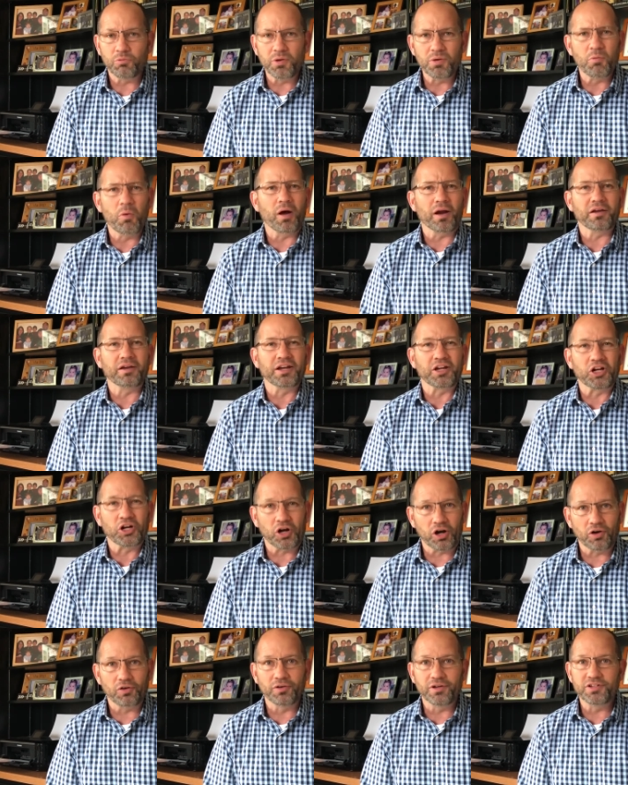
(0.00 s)
We want to
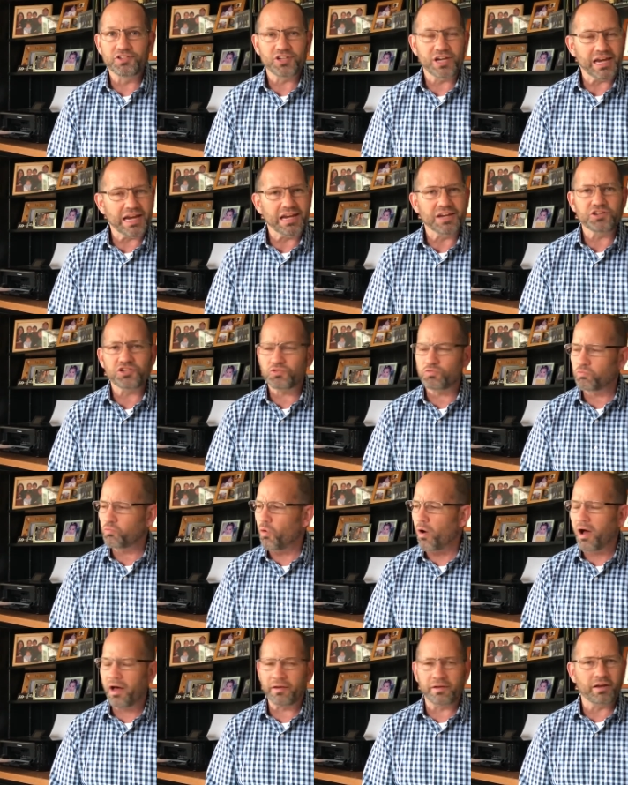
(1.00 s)
encourage each
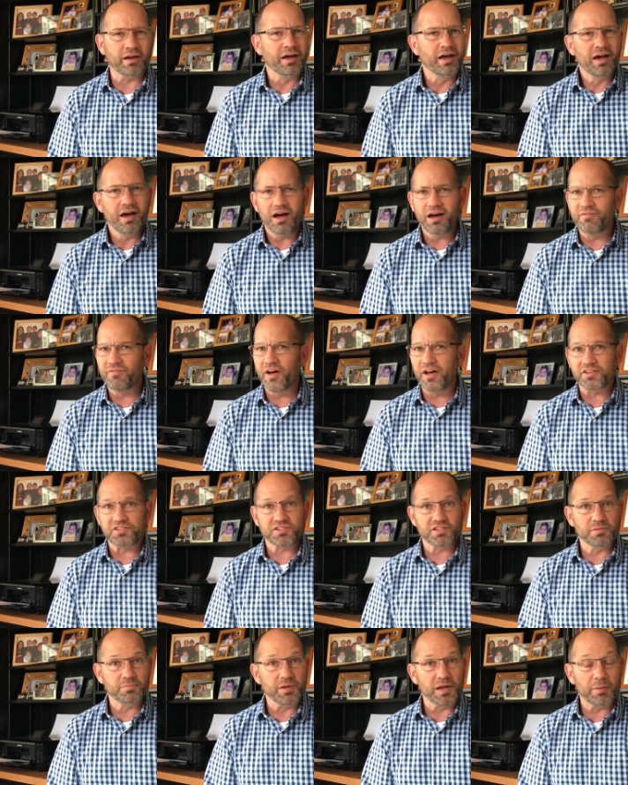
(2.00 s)
one of us
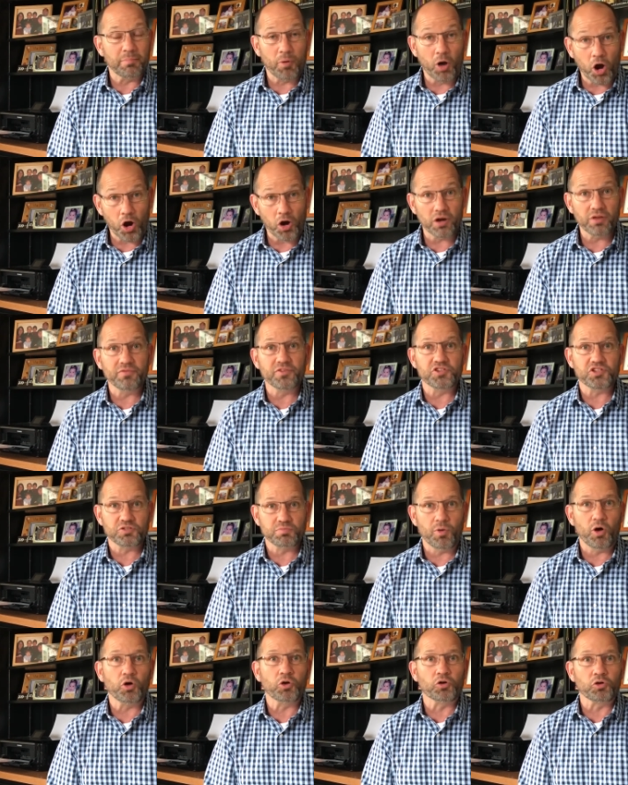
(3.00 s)
to be a part of a
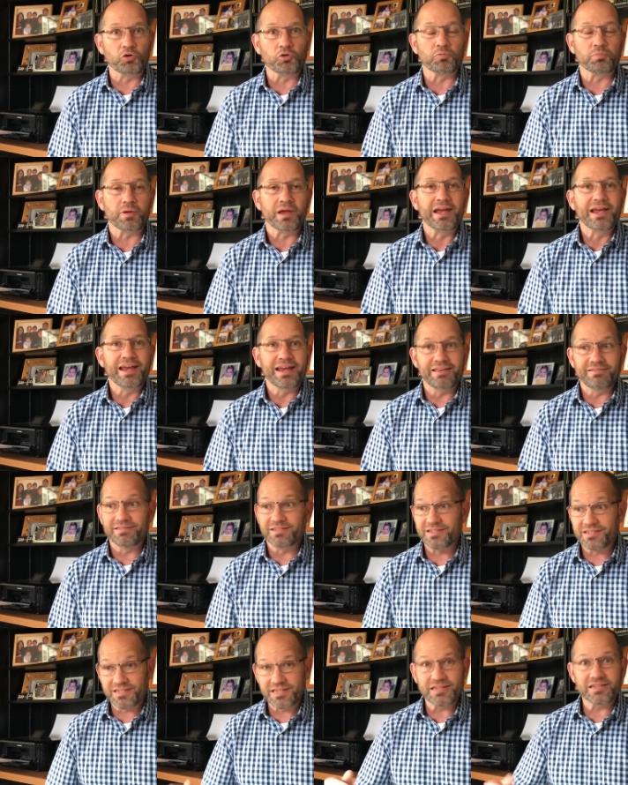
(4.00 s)
small group in the
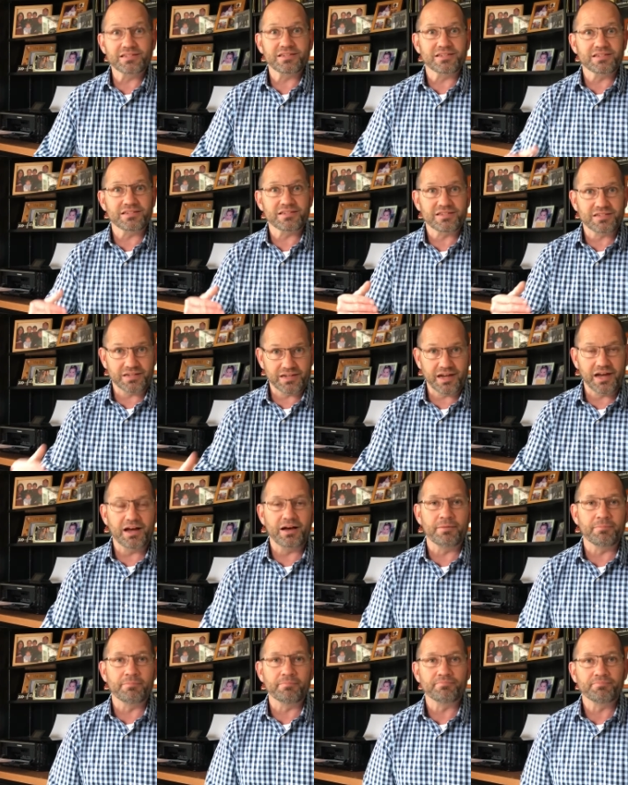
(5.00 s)
seasons to
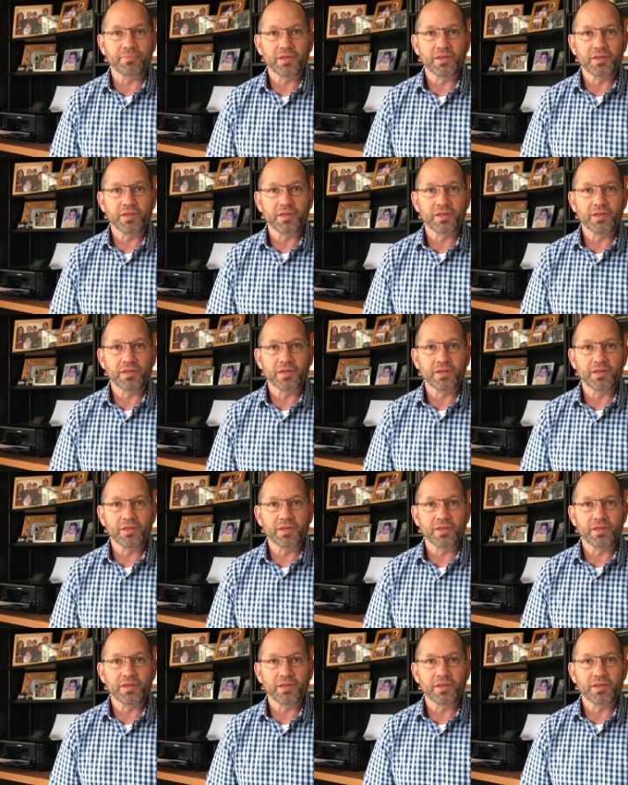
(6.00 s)
come.